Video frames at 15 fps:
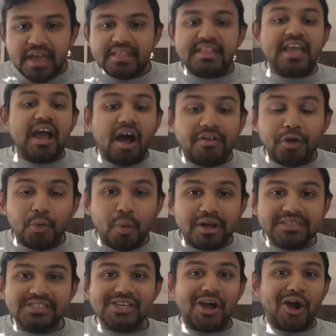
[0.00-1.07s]
The other
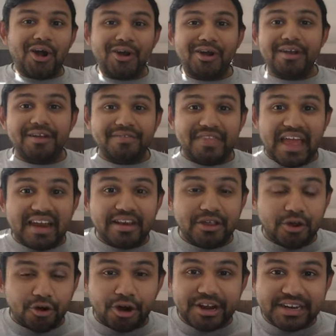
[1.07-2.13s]
ones are that
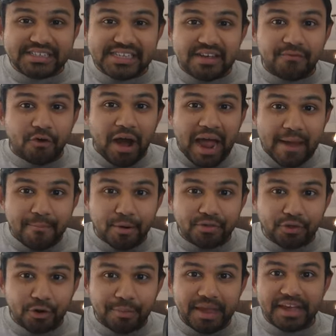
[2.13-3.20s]
you're going to see for
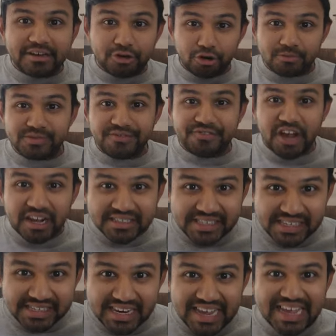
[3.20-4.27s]
hyperthermia in terms of
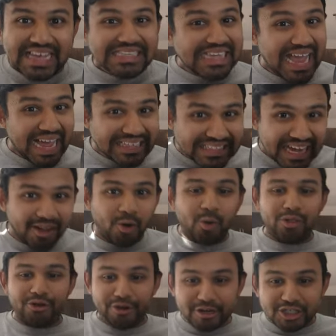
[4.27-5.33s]
toxicity is
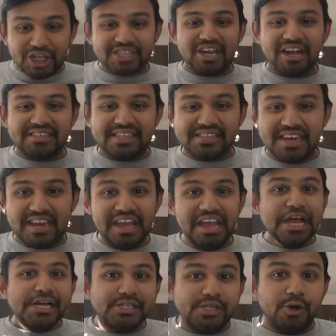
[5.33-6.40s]
anticholinergic toxicity.
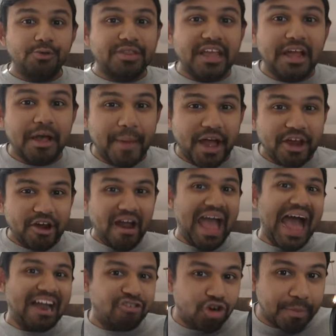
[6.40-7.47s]
So think about your
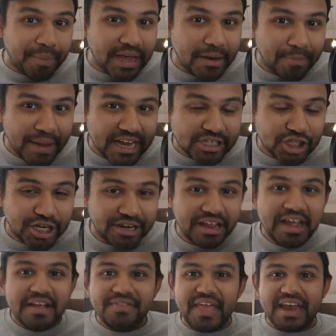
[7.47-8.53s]
atropine patient
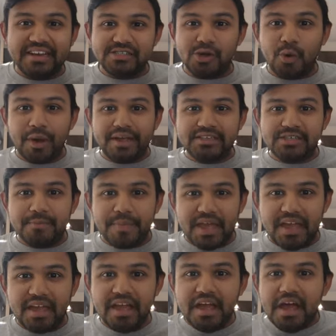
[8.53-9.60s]
that is going to
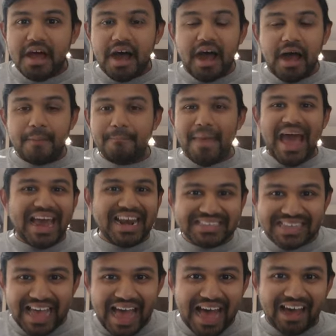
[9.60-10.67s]
be uh, mad as
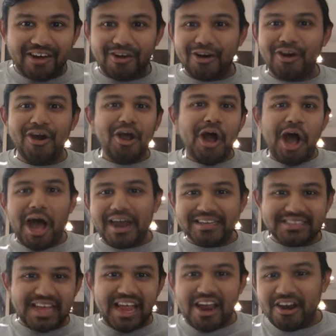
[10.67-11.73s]
a hatter, hot
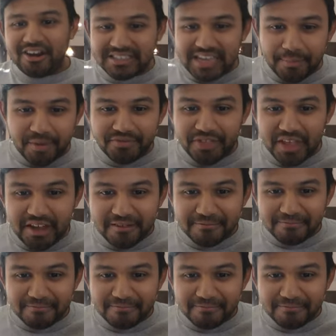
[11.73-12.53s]
as a hare type of thing.